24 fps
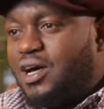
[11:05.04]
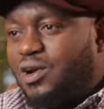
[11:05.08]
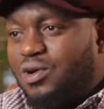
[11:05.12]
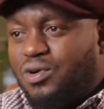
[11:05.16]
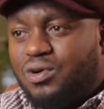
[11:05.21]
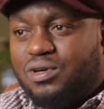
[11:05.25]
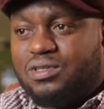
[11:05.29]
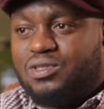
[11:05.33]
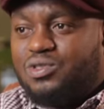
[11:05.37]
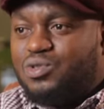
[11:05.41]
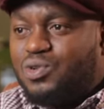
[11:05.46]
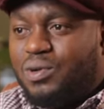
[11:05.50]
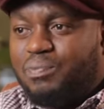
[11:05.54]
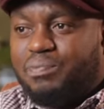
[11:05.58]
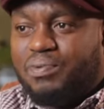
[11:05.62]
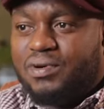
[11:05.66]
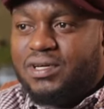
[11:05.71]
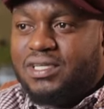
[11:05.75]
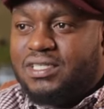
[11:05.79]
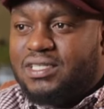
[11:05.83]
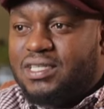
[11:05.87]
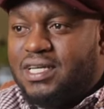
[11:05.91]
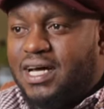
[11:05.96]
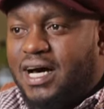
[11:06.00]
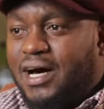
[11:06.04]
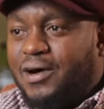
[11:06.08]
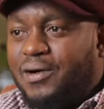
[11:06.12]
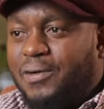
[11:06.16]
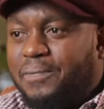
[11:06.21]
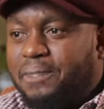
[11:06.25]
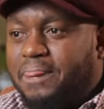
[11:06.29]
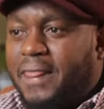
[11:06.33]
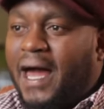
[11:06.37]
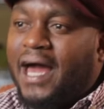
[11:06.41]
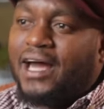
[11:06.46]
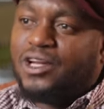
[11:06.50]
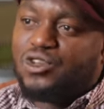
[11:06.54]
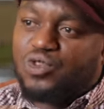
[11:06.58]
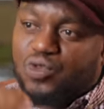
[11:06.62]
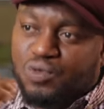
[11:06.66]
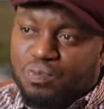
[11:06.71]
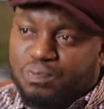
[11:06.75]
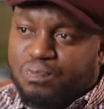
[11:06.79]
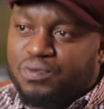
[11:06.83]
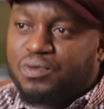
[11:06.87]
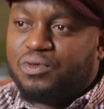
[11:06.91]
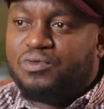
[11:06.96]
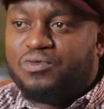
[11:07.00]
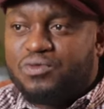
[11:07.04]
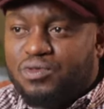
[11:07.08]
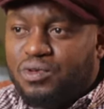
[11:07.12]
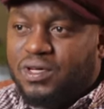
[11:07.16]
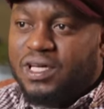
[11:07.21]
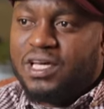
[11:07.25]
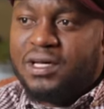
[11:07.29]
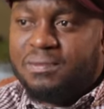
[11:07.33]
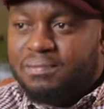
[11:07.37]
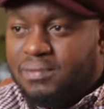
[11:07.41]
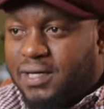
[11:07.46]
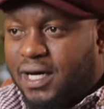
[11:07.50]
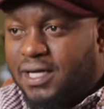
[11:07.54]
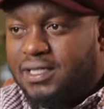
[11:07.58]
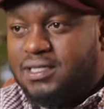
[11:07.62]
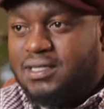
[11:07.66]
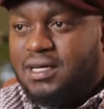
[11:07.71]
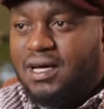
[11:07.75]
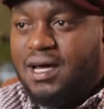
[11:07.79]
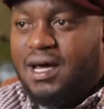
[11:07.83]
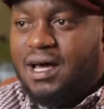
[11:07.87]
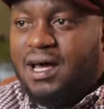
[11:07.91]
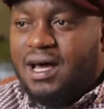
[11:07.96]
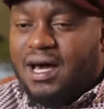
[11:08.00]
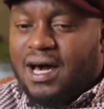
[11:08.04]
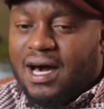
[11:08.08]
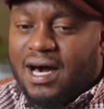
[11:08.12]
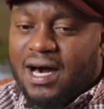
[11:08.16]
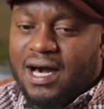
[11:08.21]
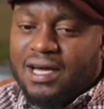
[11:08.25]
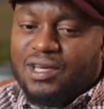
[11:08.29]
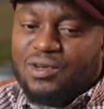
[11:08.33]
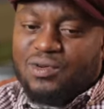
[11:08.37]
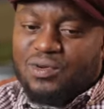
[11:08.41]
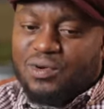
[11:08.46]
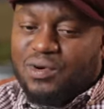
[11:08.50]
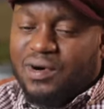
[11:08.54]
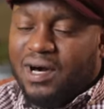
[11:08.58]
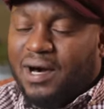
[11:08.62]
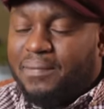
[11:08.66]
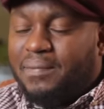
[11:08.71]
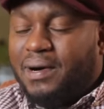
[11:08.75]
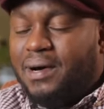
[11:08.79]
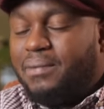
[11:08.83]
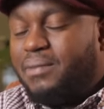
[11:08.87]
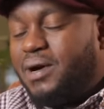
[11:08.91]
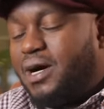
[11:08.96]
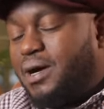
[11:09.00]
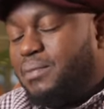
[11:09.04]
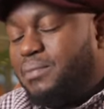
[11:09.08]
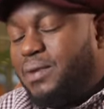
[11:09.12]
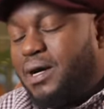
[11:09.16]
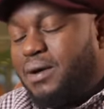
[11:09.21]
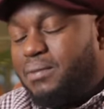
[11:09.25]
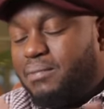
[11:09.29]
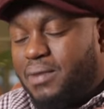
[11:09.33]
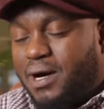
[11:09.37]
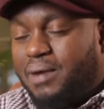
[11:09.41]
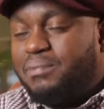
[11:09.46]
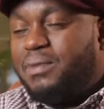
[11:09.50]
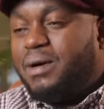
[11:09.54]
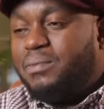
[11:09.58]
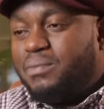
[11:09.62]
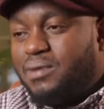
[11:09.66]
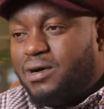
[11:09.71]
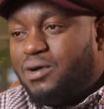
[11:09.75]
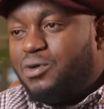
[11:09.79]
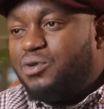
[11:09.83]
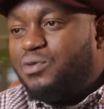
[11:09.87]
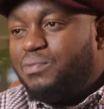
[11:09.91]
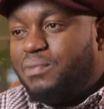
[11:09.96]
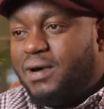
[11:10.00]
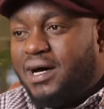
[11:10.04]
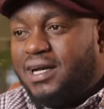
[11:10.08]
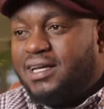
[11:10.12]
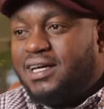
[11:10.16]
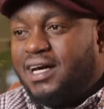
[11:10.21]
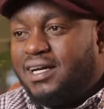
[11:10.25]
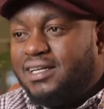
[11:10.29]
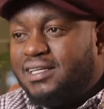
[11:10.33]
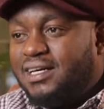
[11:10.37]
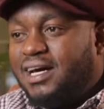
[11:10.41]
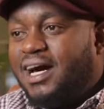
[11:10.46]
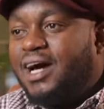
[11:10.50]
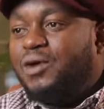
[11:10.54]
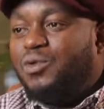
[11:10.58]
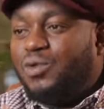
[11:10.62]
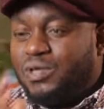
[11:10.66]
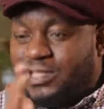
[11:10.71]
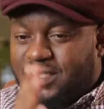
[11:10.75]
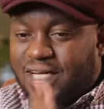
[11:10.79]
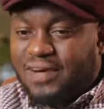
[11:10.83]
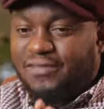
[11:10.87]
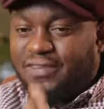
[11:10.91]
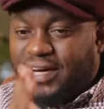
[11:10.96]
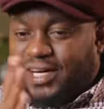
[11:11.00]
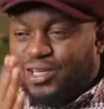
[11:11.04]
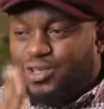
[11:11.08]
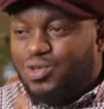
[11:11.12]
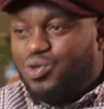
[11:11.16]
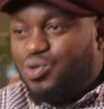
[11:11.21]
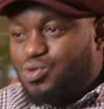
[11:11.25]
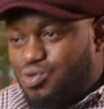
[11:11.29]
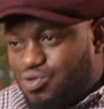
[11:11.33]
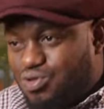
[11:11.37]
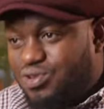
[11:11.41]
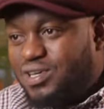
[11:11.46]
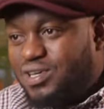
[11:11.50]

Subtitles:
a lot to a point now. I had to prove to him that, you know, I'm my own man. Yani, whatever I do.